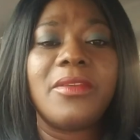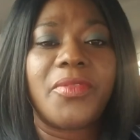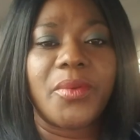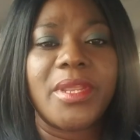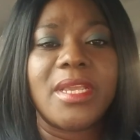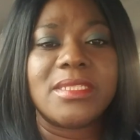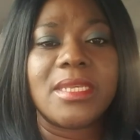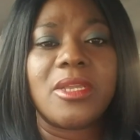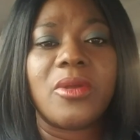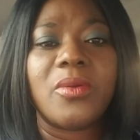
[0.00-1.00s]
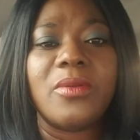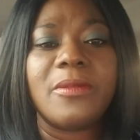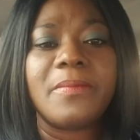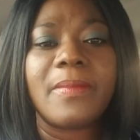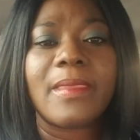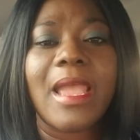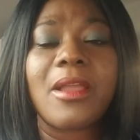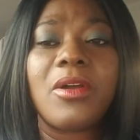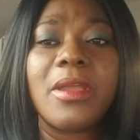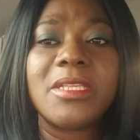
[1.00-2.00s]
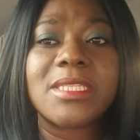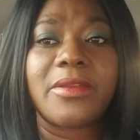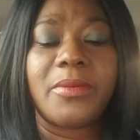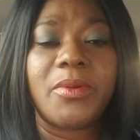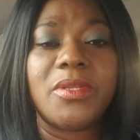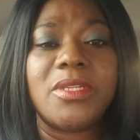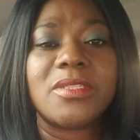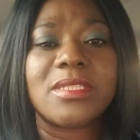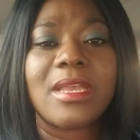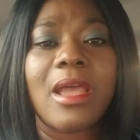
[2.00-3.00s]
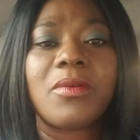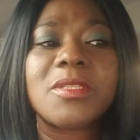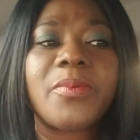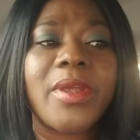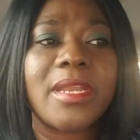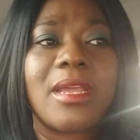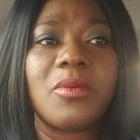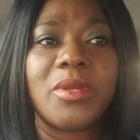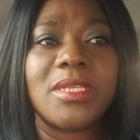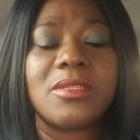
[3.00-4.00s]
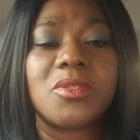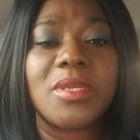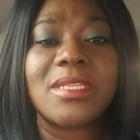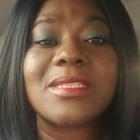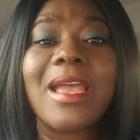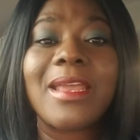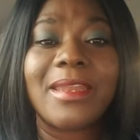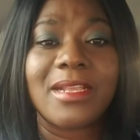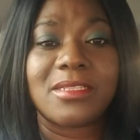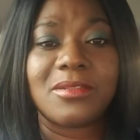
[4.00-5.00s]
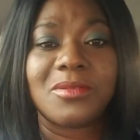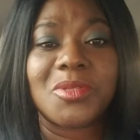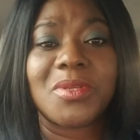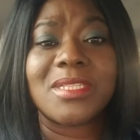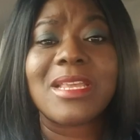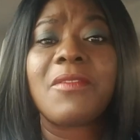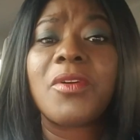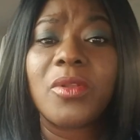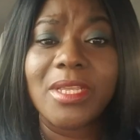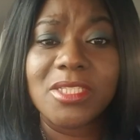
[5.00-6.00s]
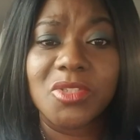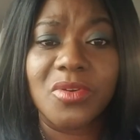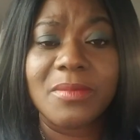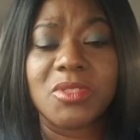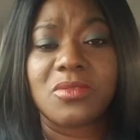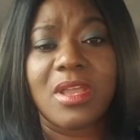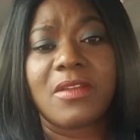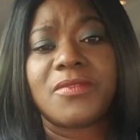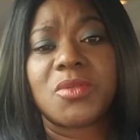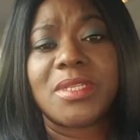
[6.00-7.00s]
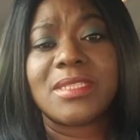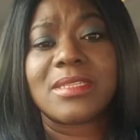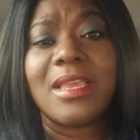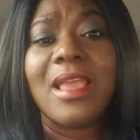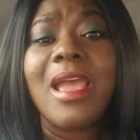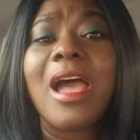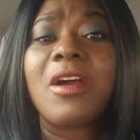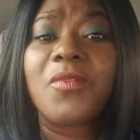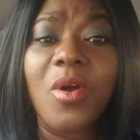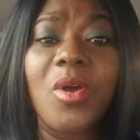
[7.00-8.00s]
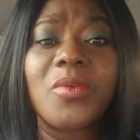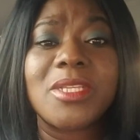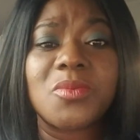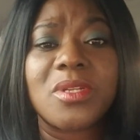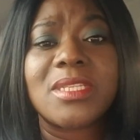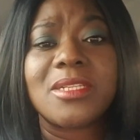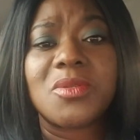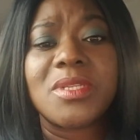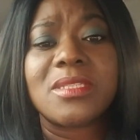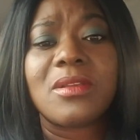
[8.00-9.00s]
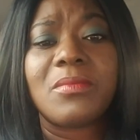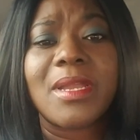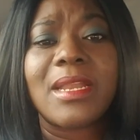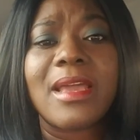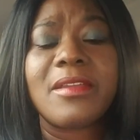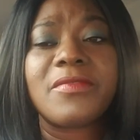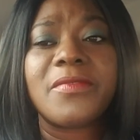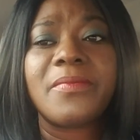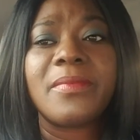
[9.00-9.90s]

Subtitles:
3 years ago, I got a terrible news. I was pregnant with the twins, identical twins. I've always dreamt to have twins. I've always wanted twins all my life.